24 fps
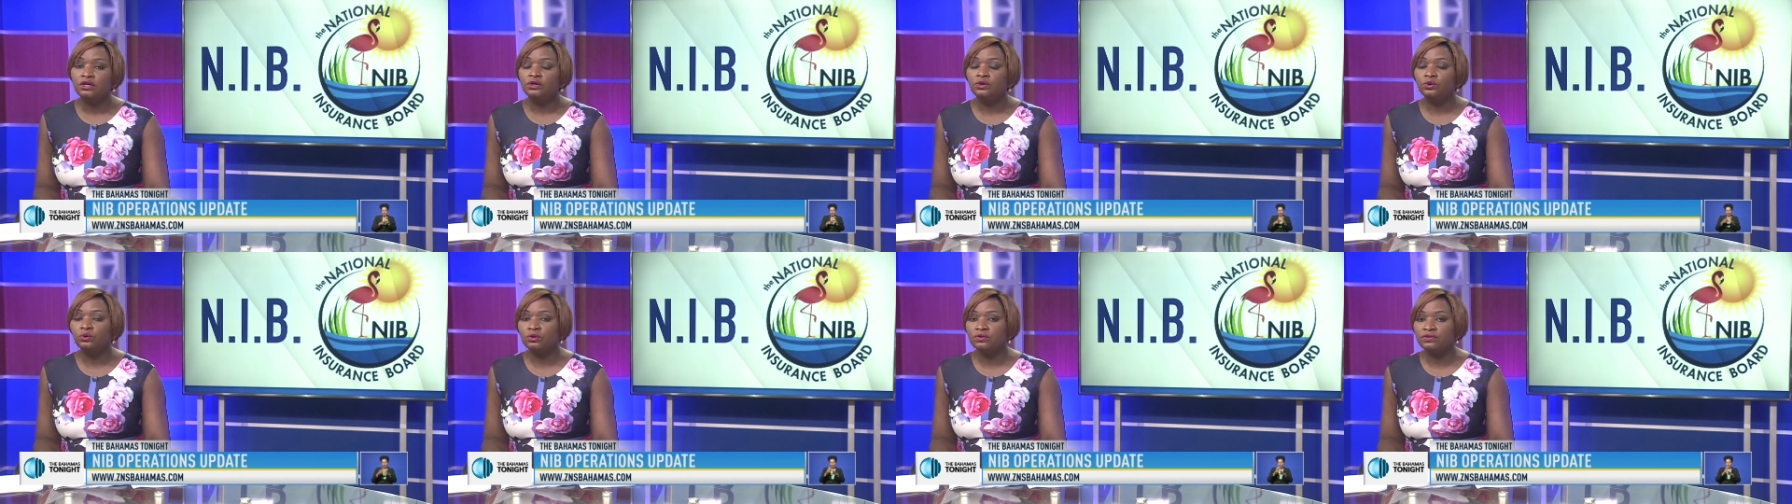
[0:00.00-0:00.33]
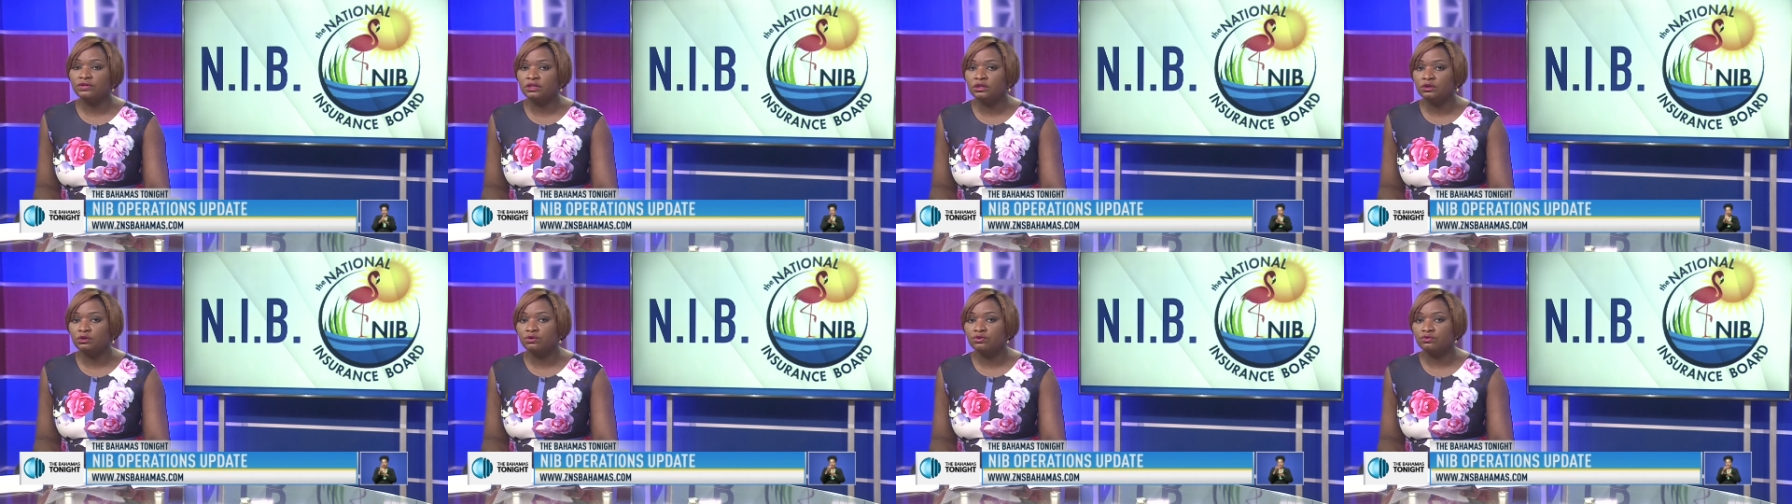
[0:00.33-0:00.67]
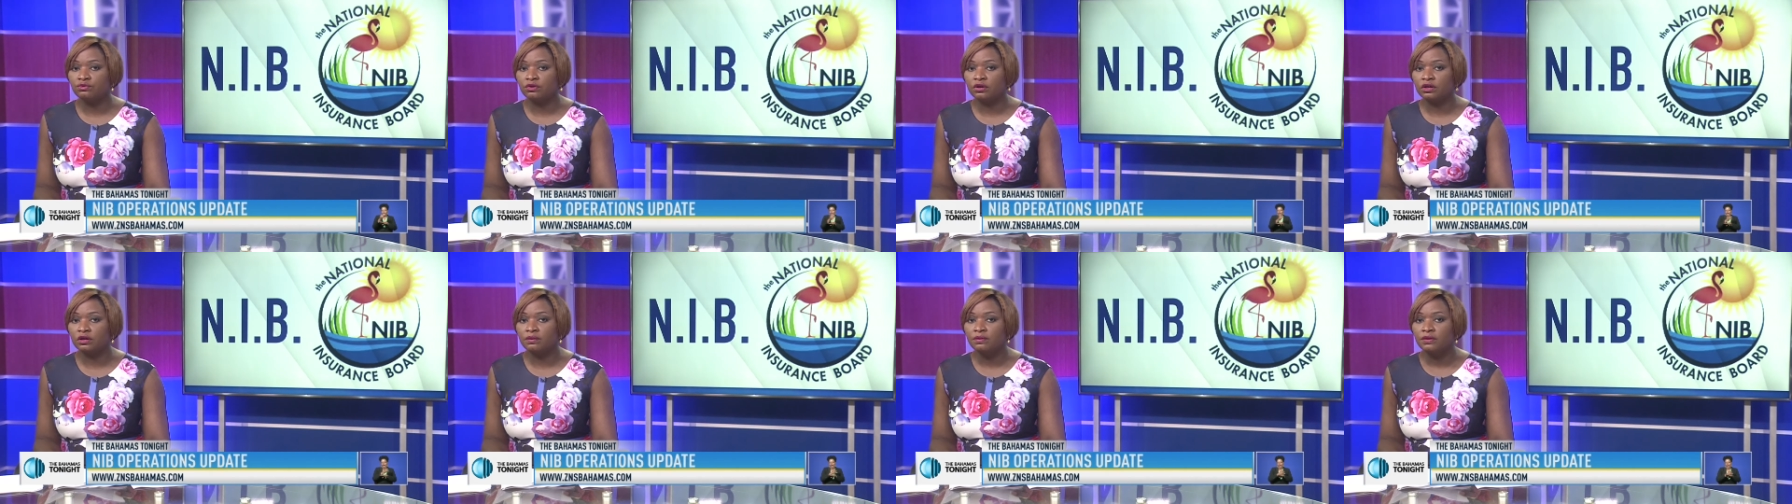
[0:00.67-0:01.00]
North
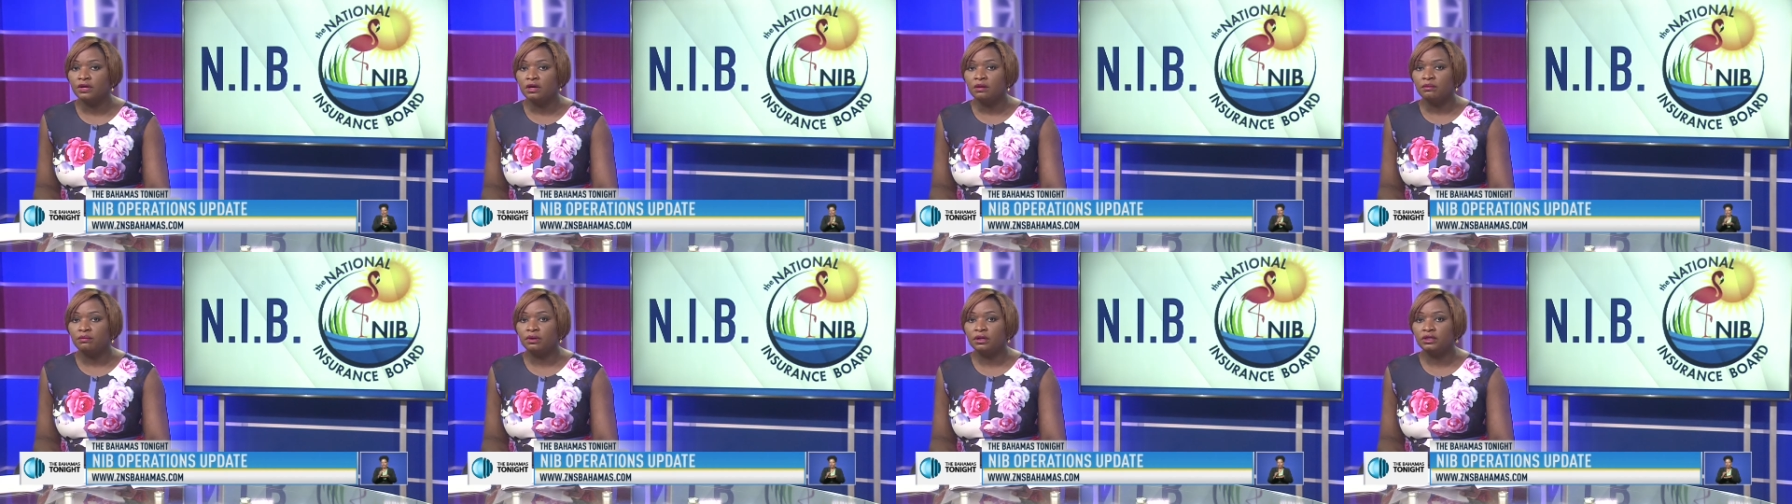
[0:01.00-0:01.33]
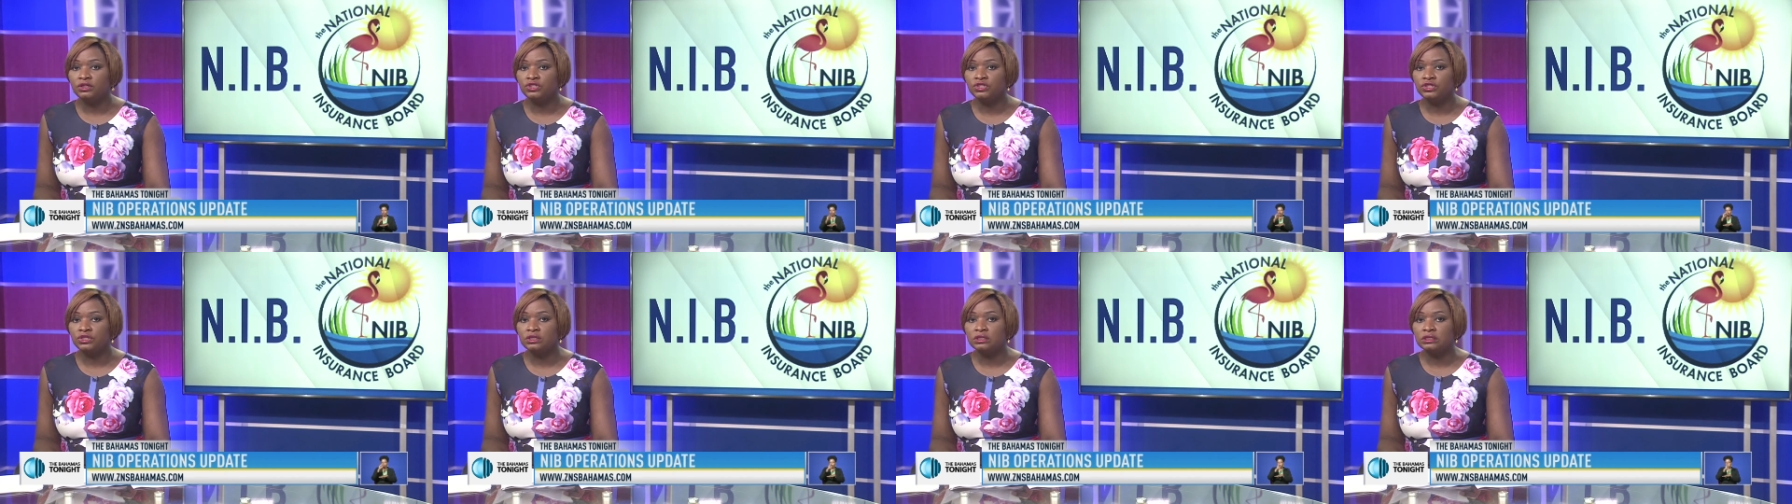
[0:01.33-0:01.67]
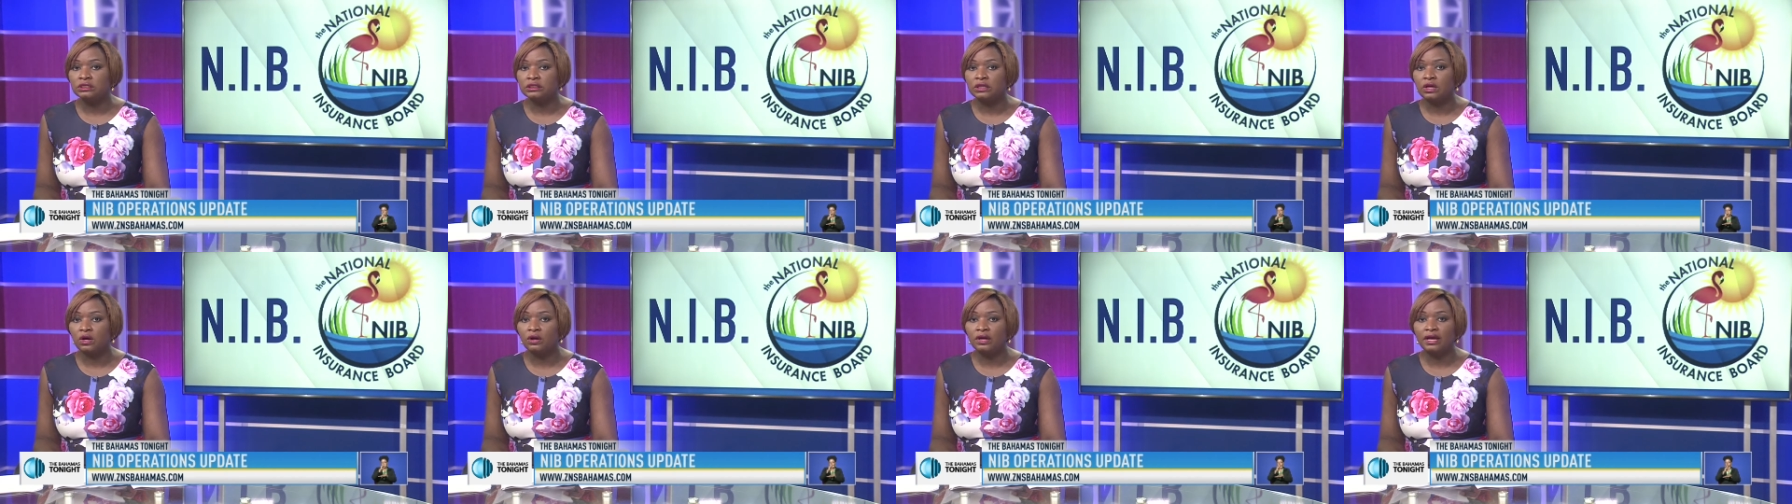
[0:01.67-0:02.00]
Eleuthera,
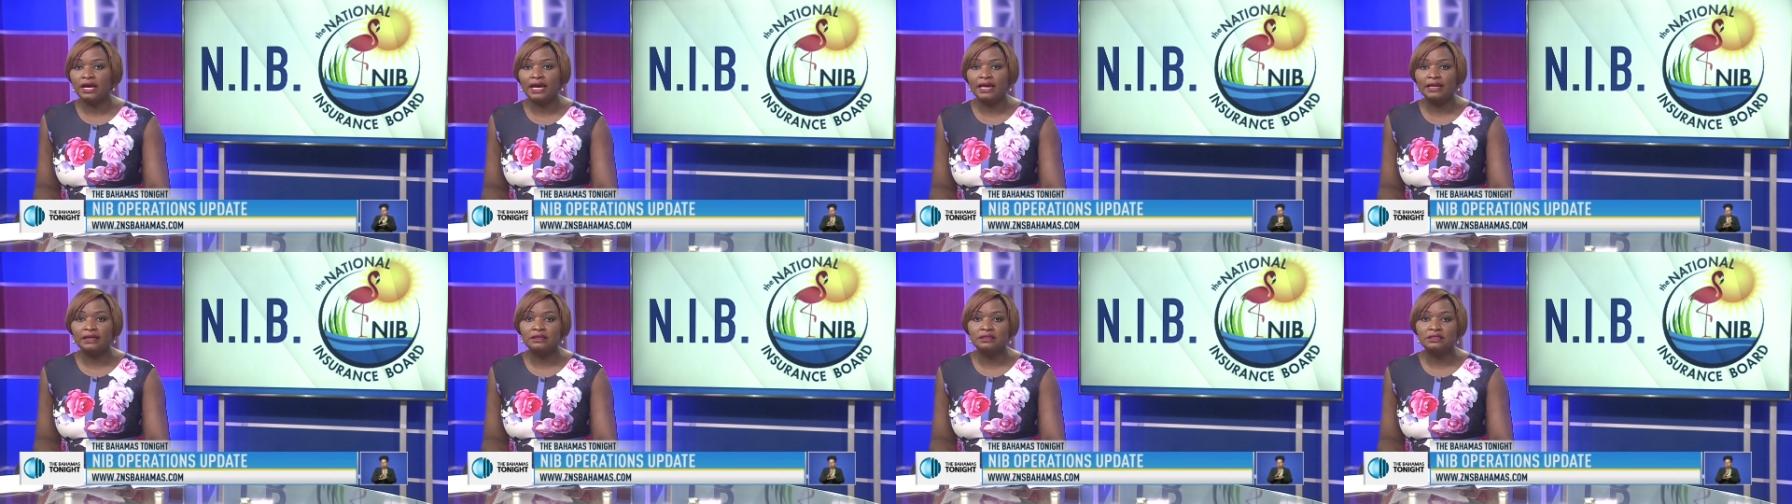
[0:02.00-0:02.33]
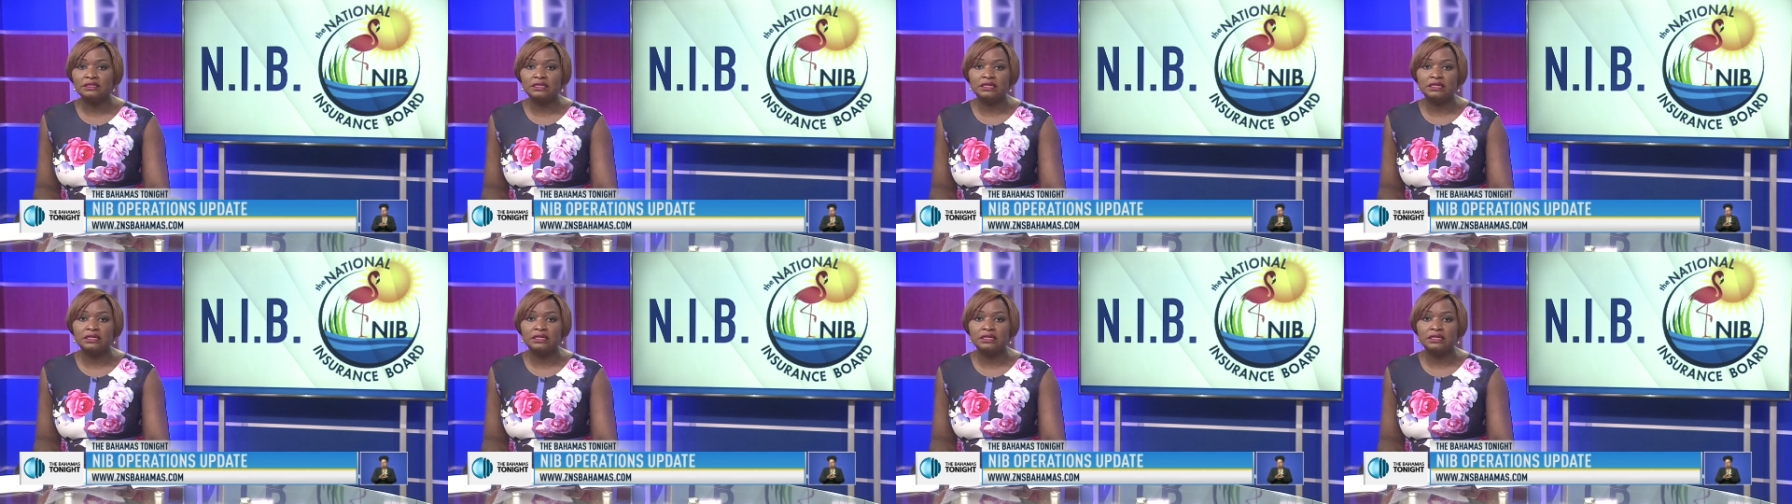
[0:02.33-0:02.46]
Bunches, Long Island,